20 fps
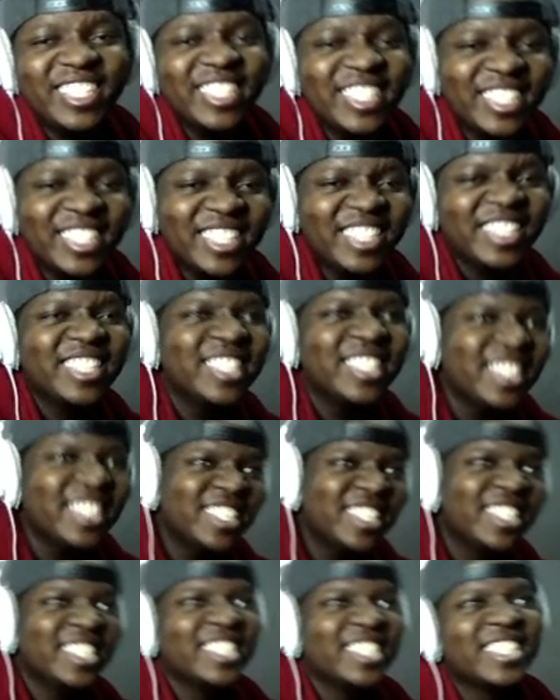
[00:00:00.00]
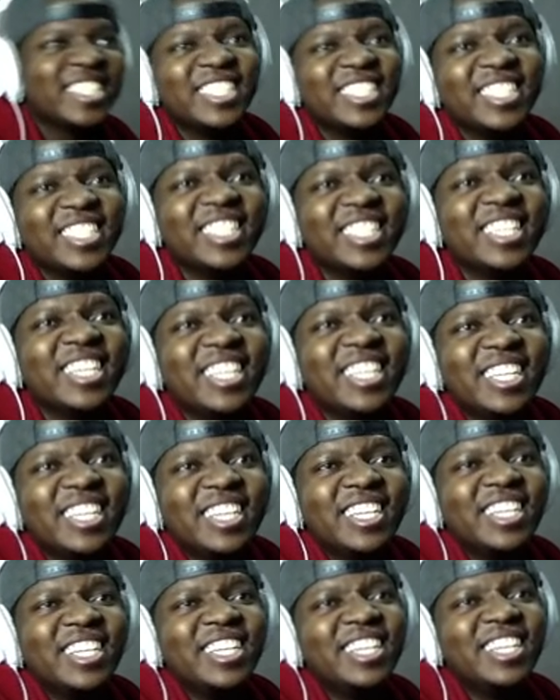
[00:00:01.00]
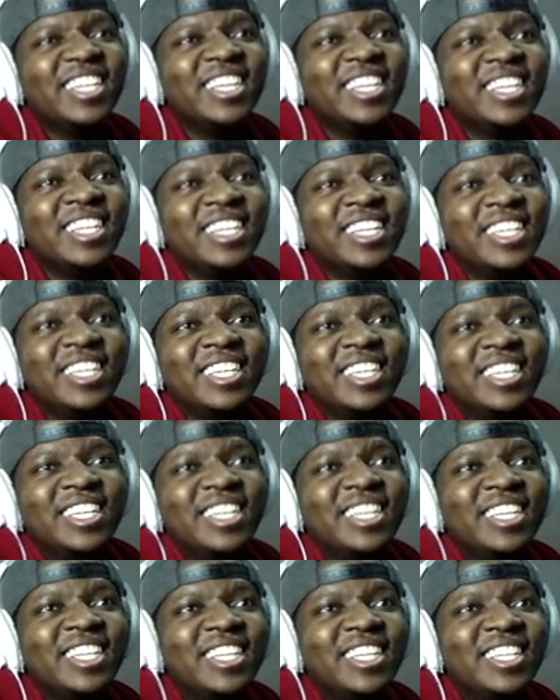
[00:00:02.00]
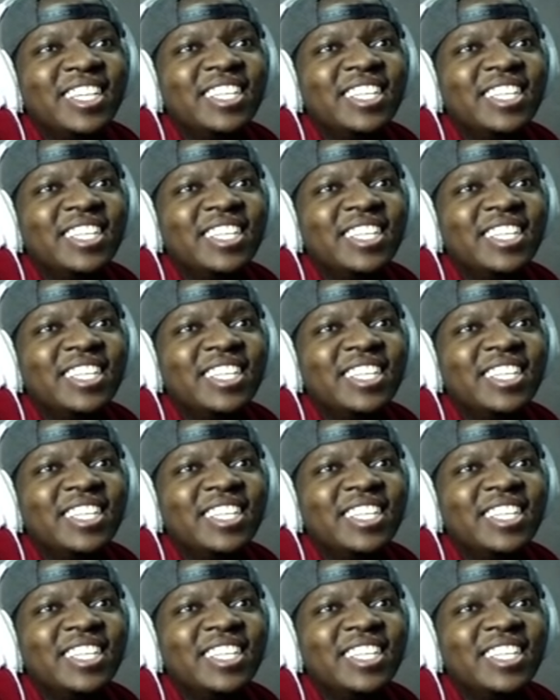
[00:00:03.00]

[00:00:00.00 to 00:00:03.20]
No one is speaking in this clip.